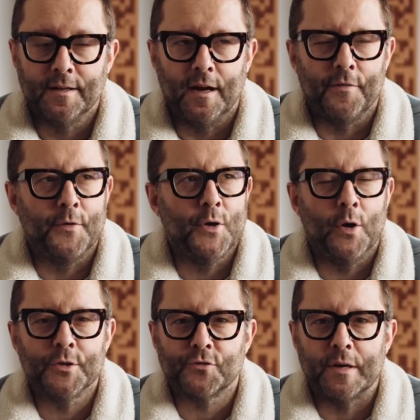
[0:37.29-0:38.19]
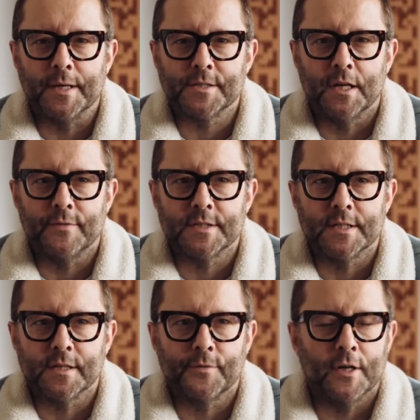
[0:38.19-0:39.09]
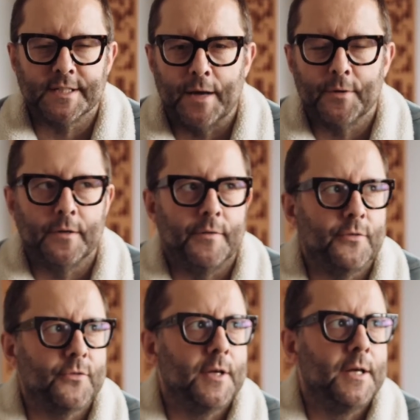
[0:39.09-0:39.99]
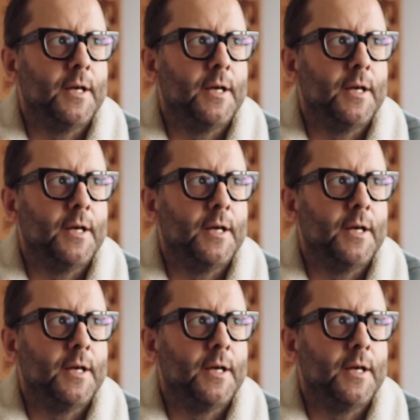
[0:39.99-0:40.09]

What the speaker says: although not on streaming services, I've got a download of this.